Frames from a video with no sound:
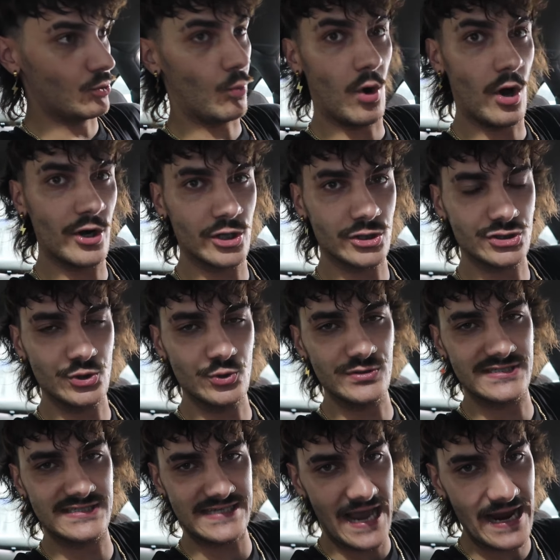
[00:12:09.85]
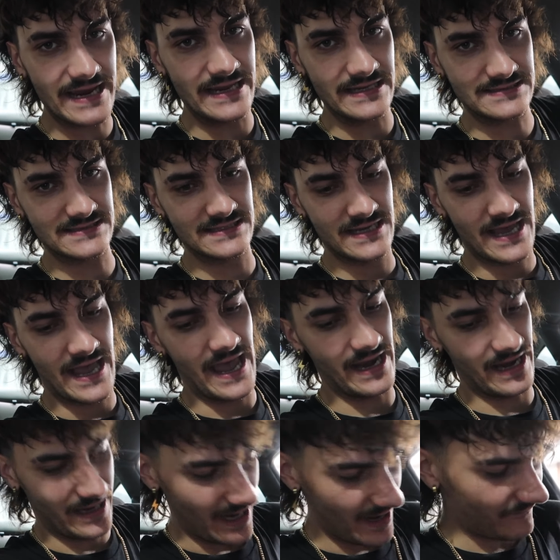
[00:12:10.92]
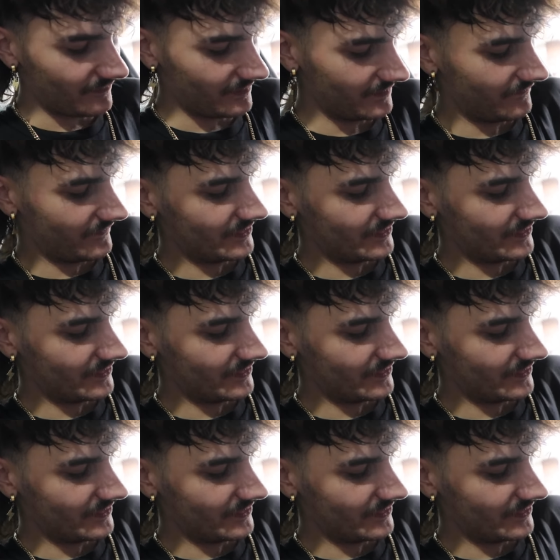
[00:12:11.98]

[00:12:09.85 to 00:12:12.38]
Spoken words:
1 or 2 seconds, and it definitely